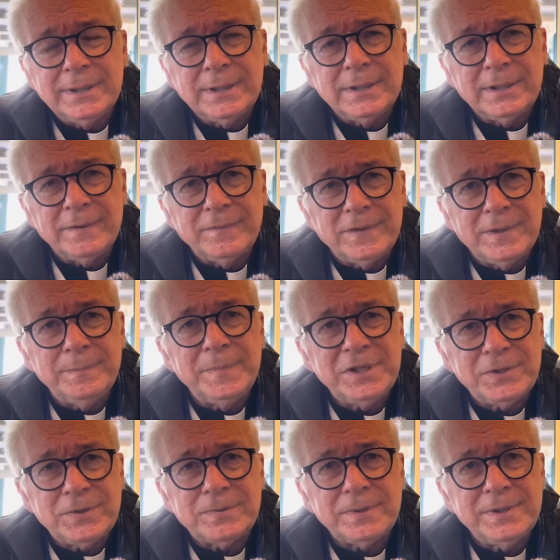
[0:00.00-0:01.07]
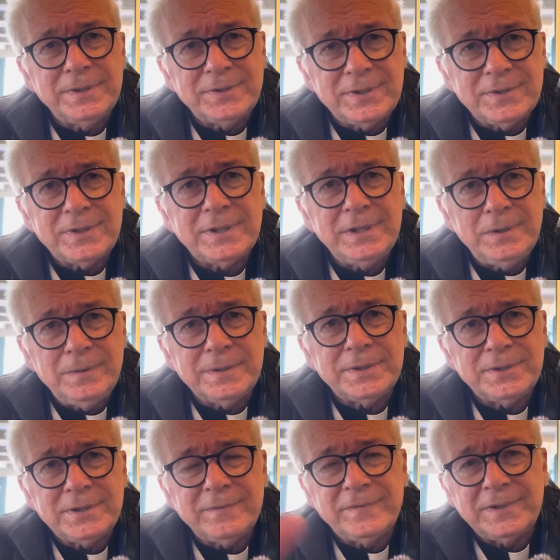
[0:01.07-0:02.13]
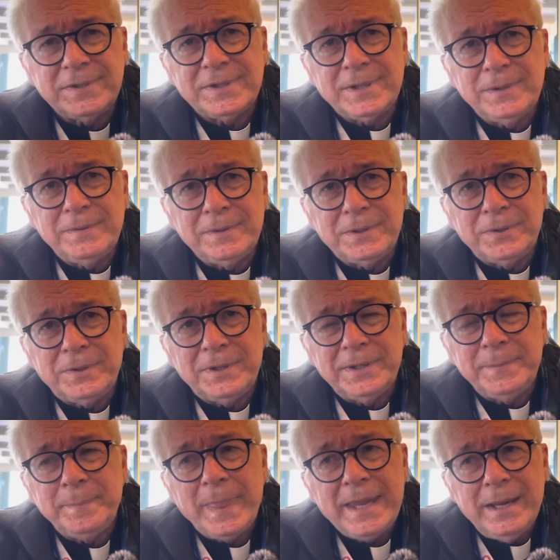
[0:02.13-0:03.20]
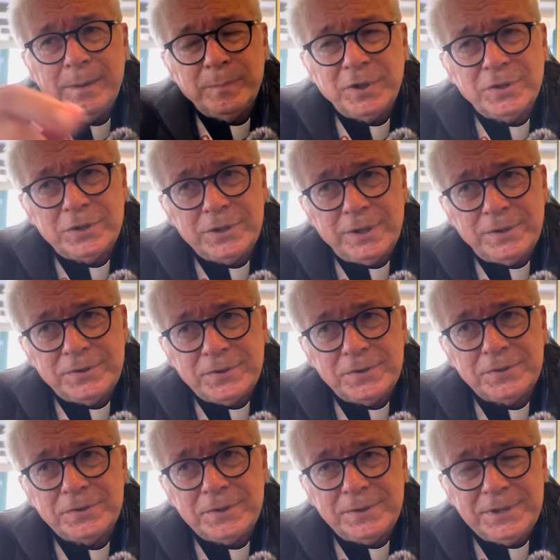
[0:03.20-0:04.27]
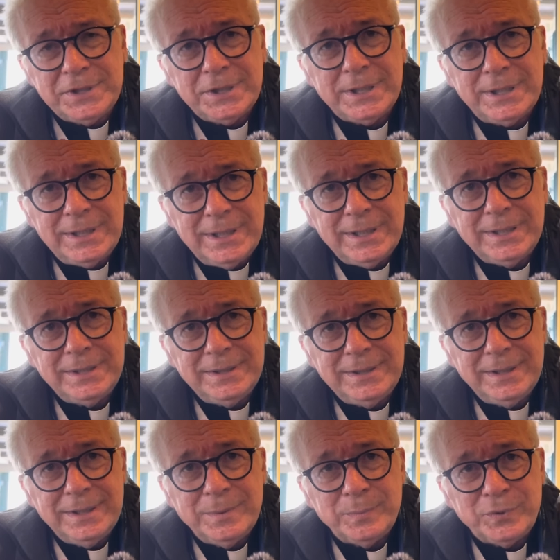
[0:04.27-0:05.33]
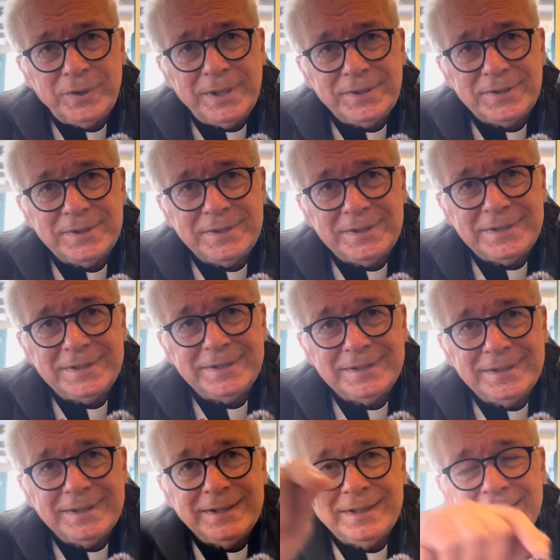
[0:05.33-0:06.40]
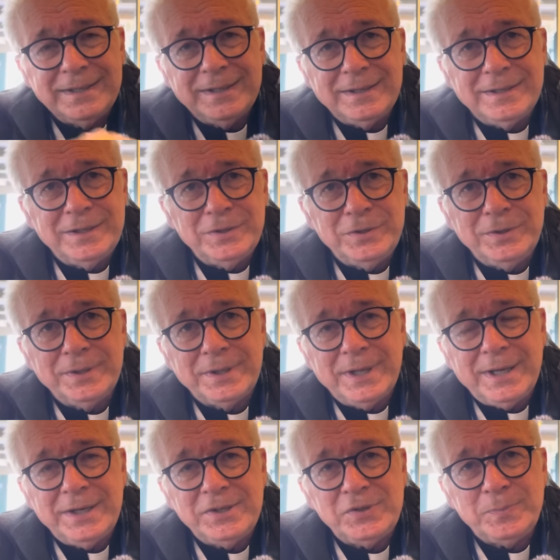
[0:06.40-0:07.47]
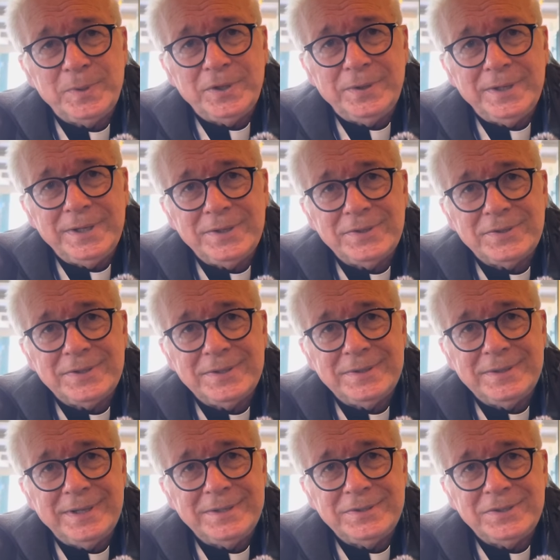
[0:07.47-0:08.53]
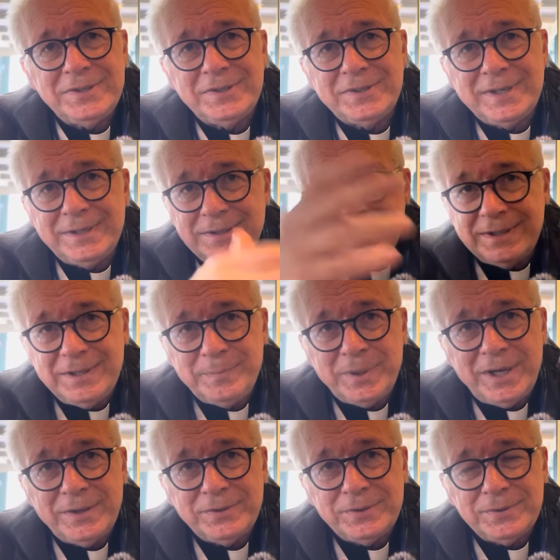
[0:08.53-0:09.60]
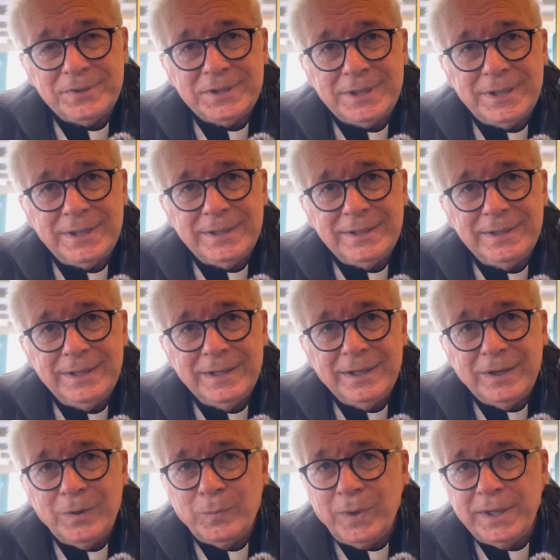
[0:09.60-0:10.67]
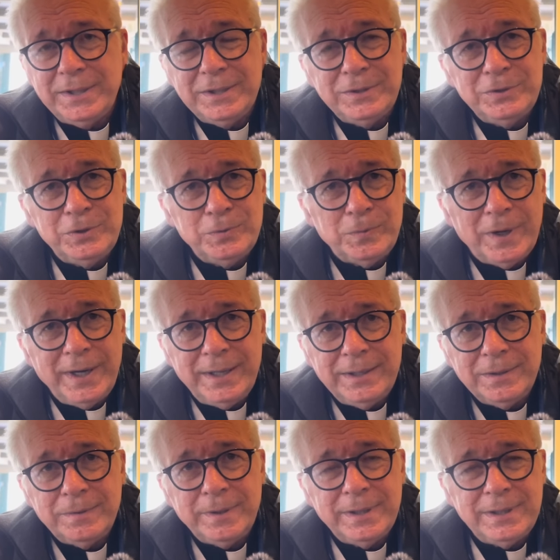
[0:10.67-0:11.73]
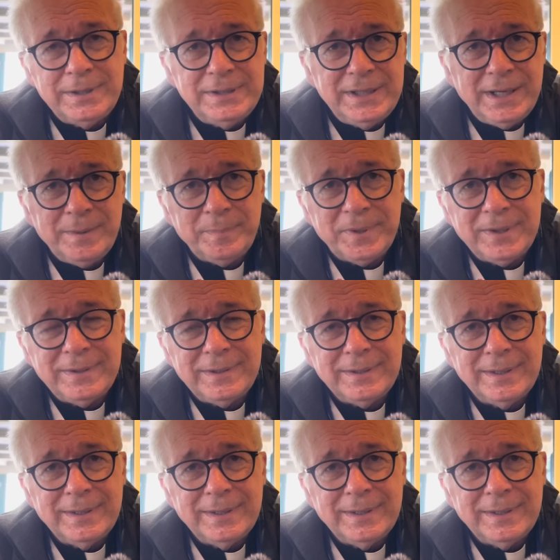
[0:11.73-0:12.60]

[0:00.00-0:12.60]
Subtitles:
of the mysteries, the secrets of his Sacred Heart. But she also saw John present during that experience, and she said to the Apostle John, why didn't you write in greater depth